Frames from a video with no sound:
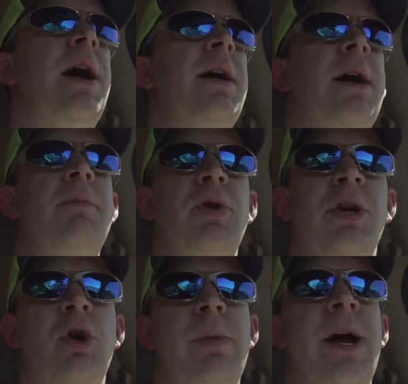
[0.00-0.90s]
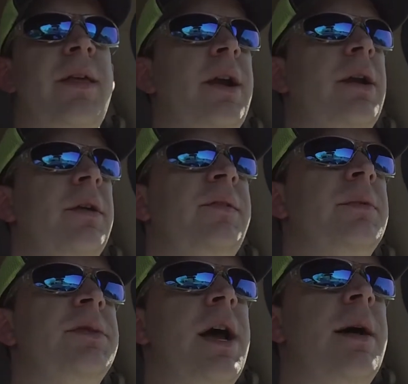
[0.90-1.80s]
I'm gonna go by there
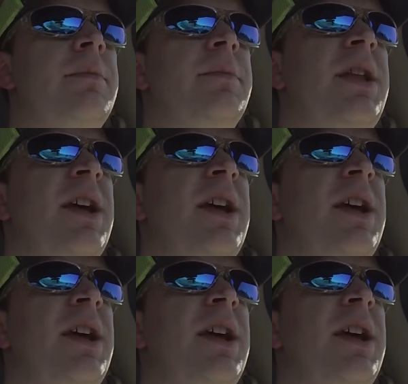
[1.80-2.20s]
sometime